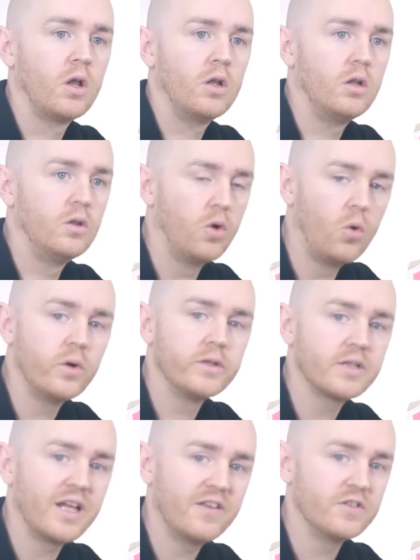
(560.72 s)
low in
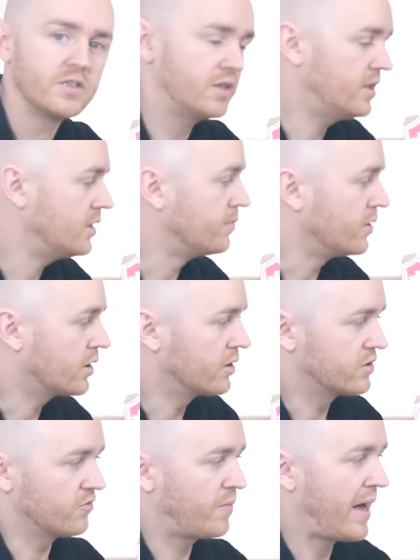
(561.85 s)
self-esteem because
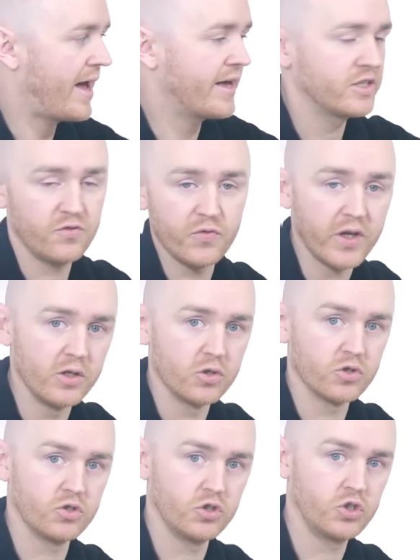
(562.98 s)
of past
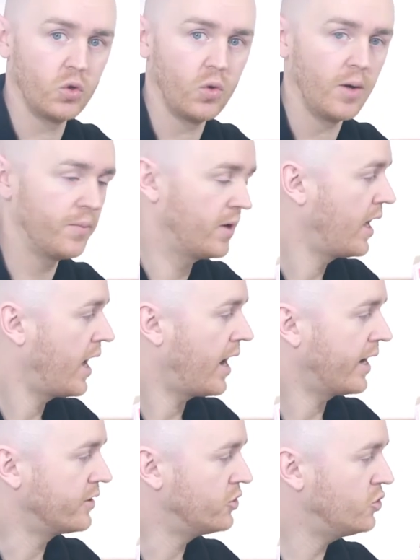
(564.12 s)
failures to show up.
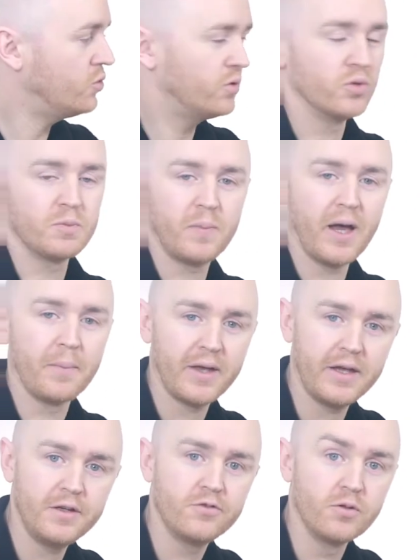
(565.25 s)
I knew it was a
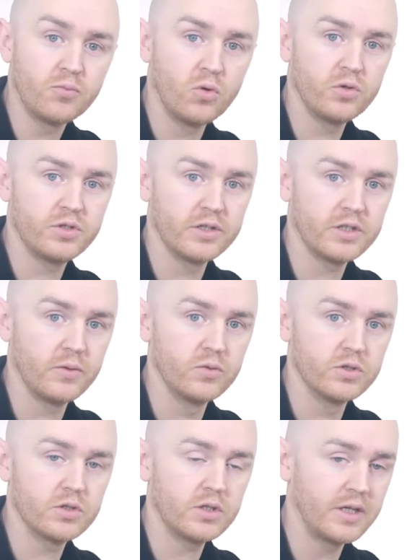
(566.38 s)
painful process I
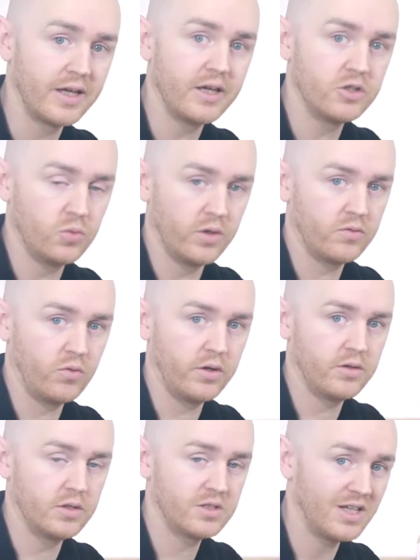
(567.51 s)
was engaged with, right?
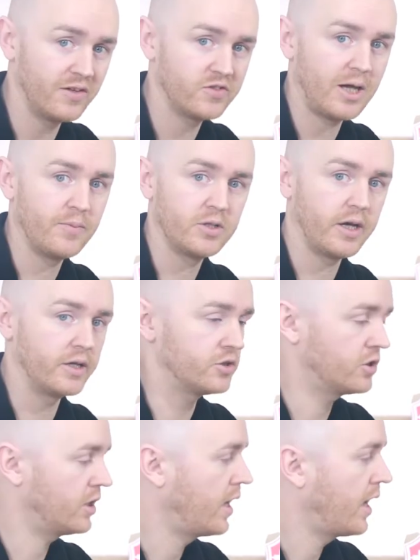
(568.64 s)
This self-sabotage.
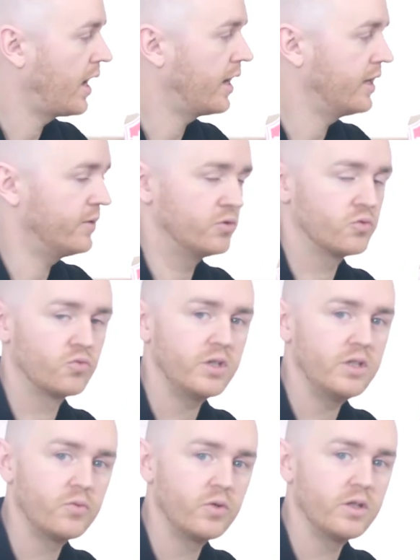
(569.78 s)
And I was
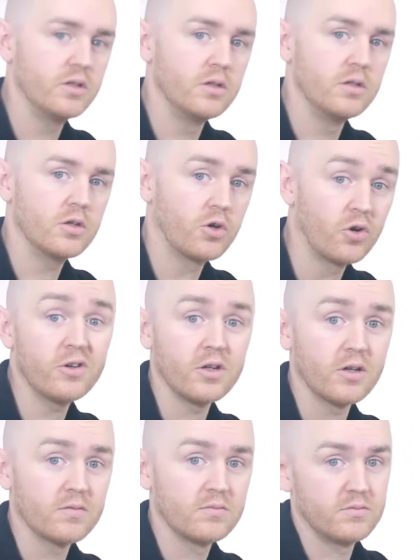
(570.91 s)
really, really hurting
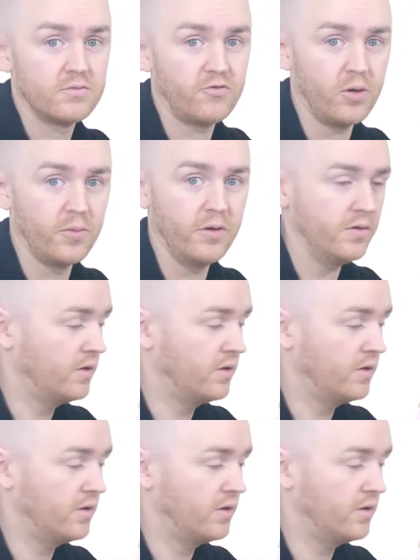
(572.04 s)
from it.